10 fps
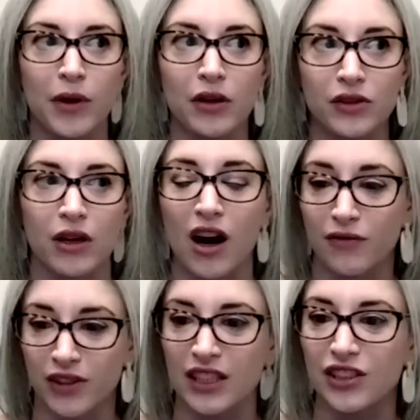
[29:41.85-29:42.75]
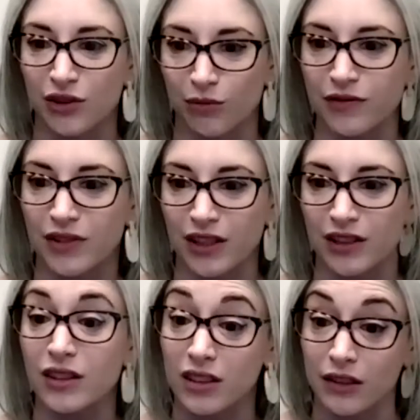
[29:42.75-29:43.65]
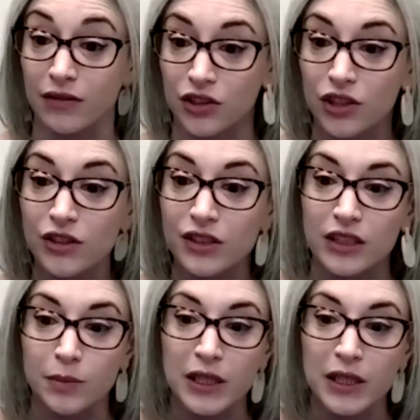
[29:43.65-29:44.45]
also in conversation with the sleeveless jerseys,